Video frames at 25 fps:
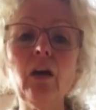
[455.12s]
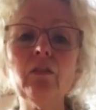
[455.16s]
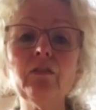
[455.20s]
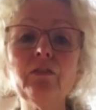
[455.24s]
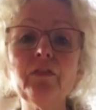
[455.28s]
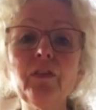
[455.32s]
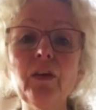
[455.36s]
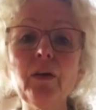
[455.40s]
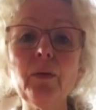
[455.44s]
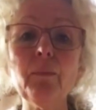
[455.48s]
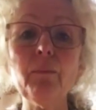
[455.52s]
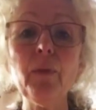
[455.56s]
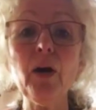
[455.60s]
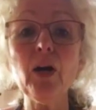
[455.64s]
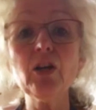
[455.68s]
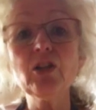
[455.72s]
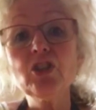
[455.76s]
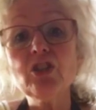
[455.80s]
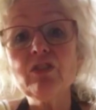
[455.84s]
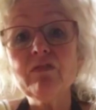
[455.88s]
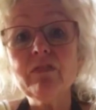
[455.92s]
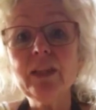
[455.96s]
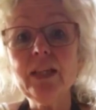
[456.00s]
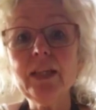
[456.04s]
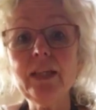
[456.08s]
of
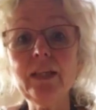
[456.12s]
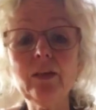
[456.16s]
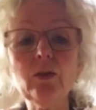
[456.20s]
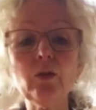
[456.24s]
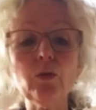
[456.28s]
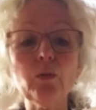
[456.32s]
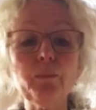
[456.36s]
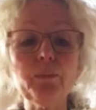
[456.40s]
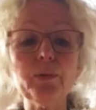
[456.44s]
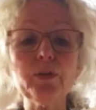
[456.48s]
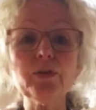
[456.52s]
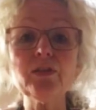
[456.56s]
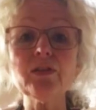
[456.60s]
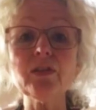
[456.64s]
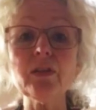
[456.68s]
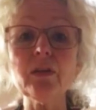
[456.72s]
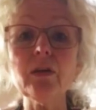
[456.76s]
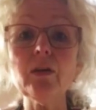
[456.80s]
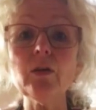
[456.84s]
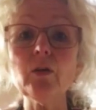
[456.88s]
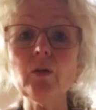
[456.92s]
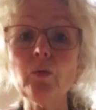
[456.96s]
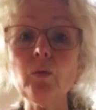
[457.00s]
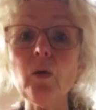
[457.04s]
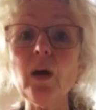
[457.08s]
margarine or butter
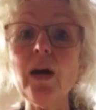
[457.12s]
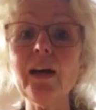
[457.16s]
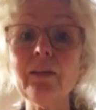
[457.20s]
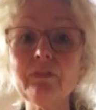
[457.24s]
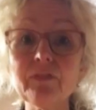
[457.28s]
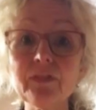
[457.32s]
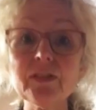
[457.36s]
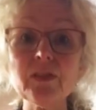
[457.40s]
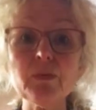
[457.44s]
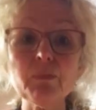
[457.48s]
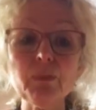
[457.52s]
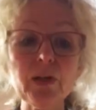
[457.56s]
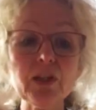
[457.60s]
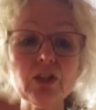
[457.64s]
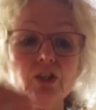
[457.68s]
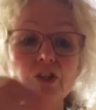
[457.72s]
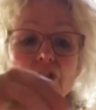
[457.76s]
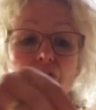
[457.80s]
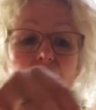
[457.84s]
or whatever spread